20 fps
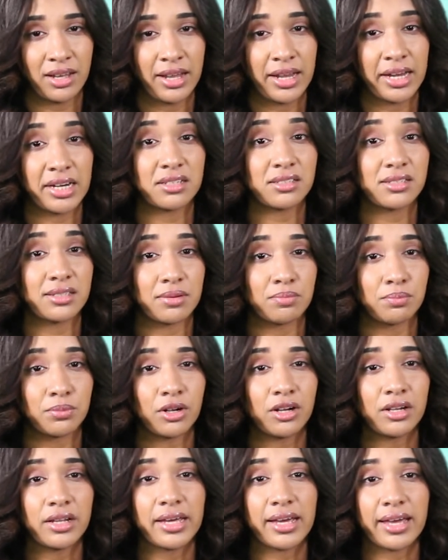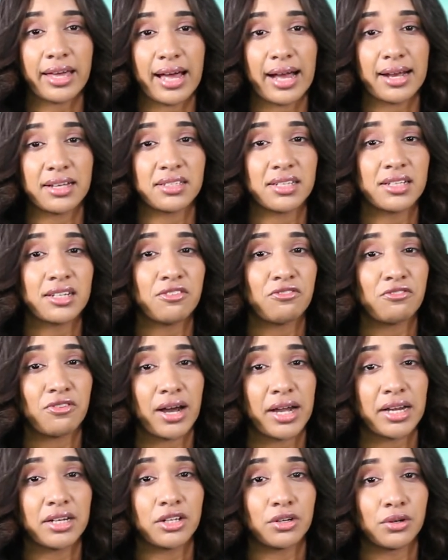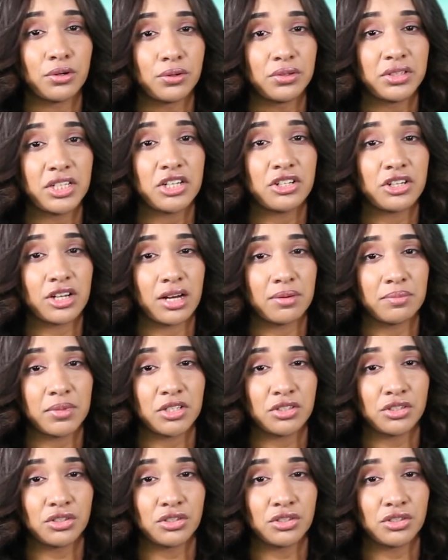It is a symbolic act signifying the old year coming